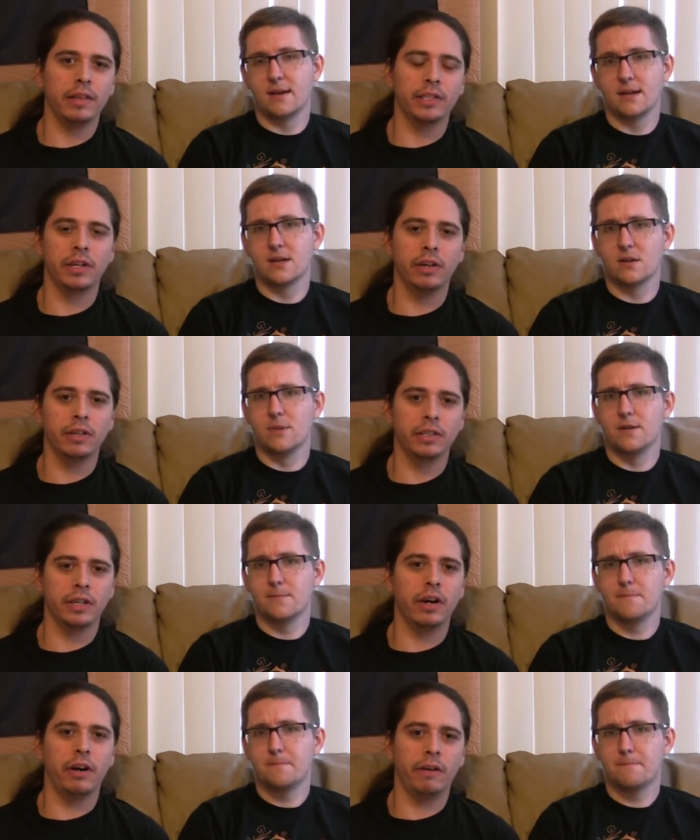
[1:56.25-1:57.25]
Speaker 1: the songs
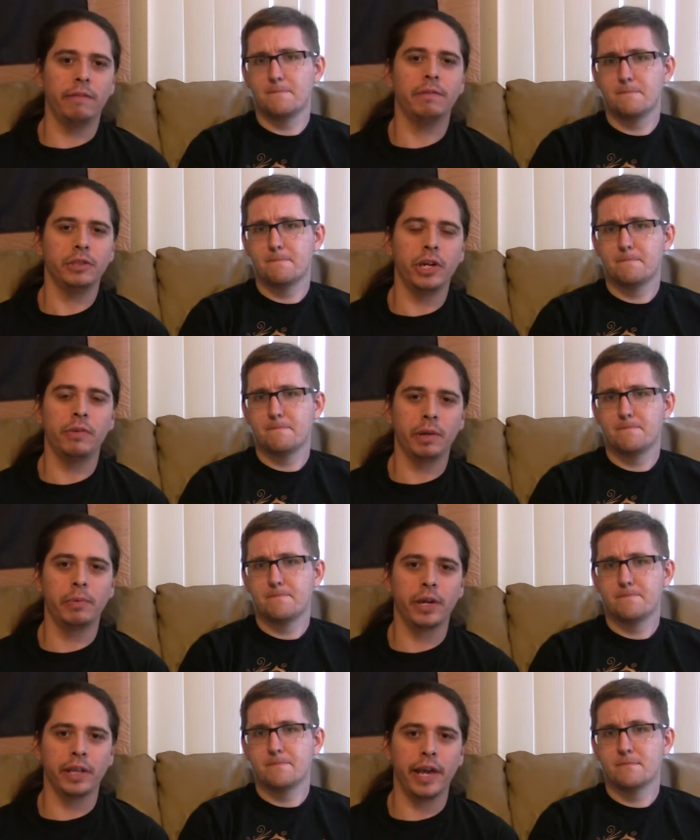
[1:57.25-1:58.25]
be. are generally
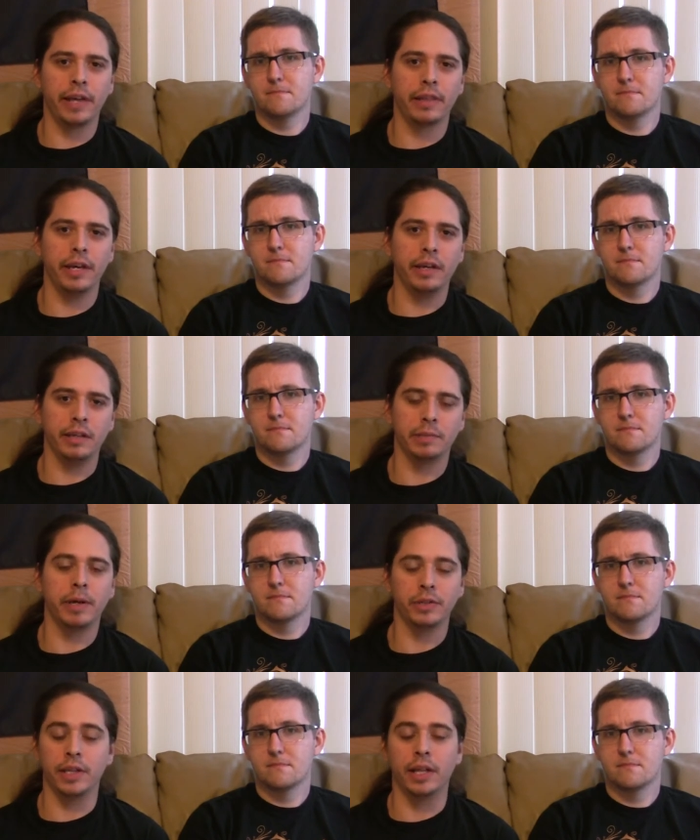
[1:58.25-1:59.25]
pretty lengthy,
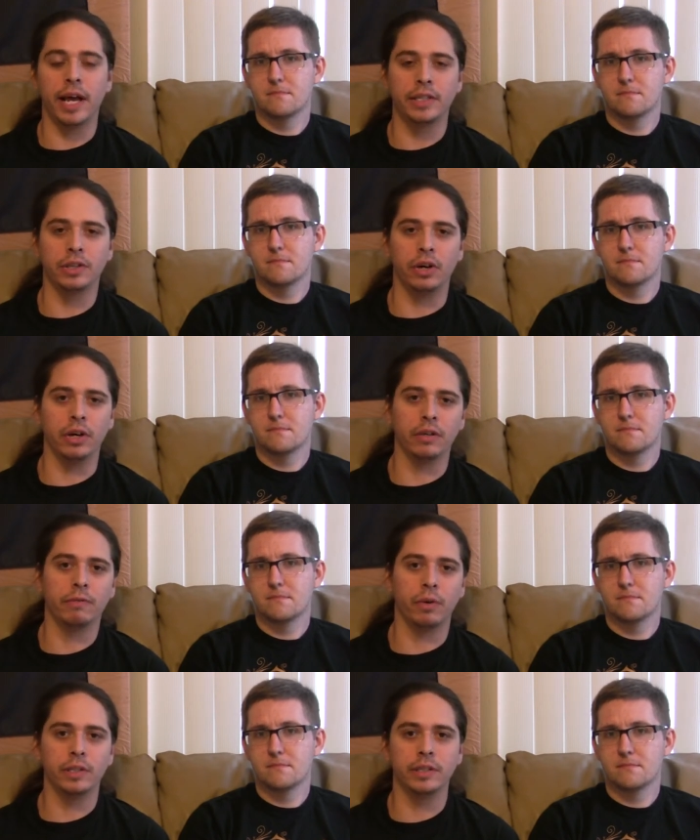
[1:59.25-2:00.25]
especially the last song at
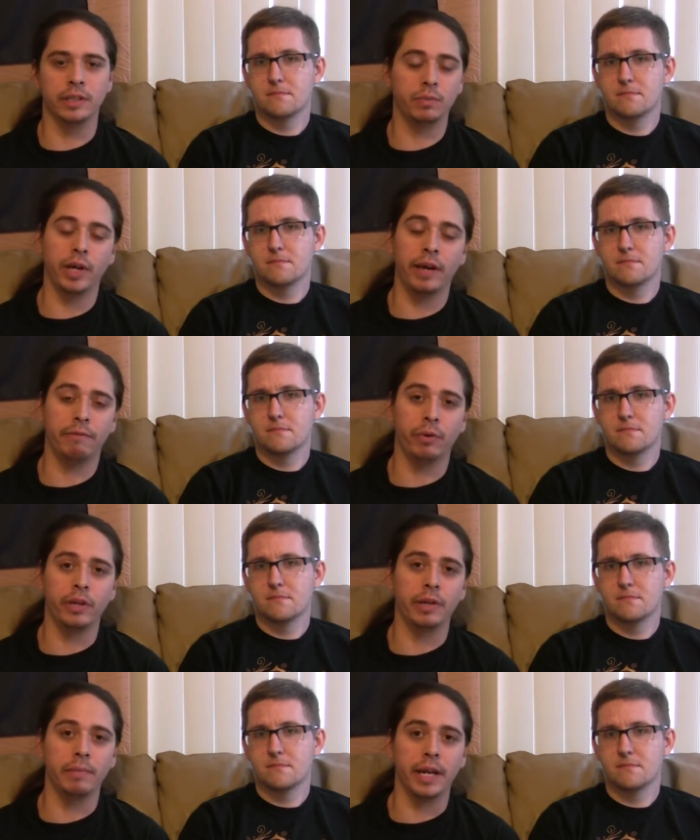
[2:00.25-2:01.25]
14, at
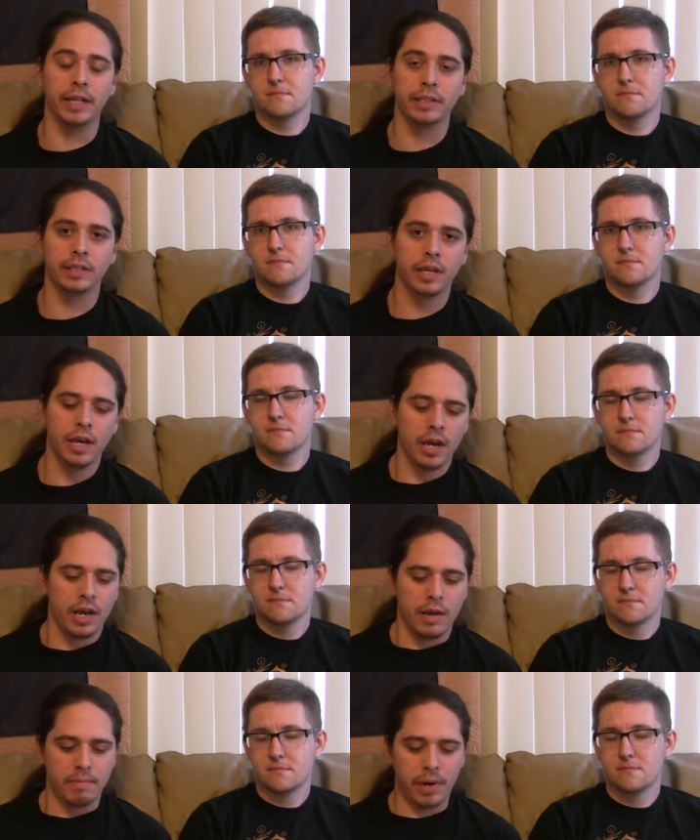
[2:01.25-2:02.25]
14 minutes.
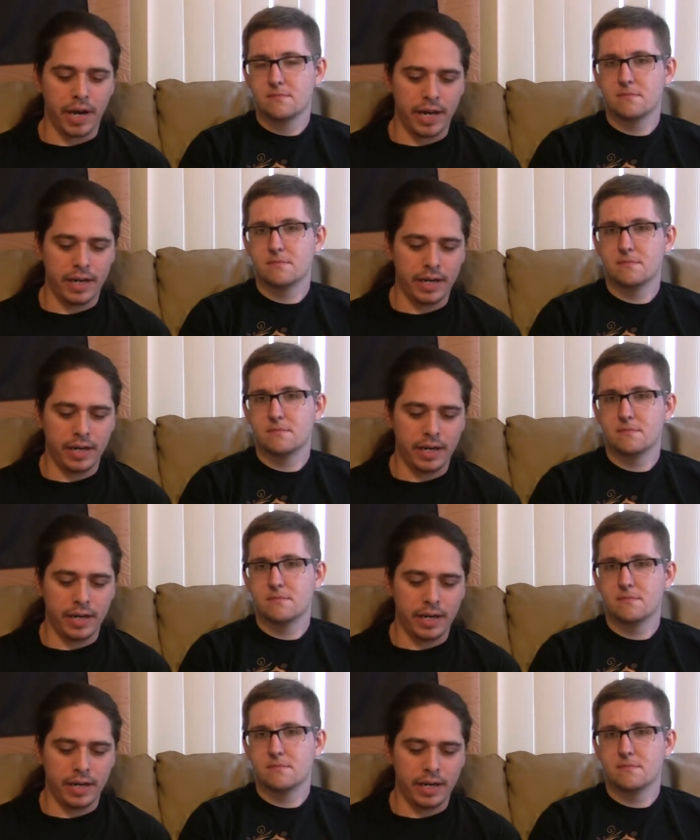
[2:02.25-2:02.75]
But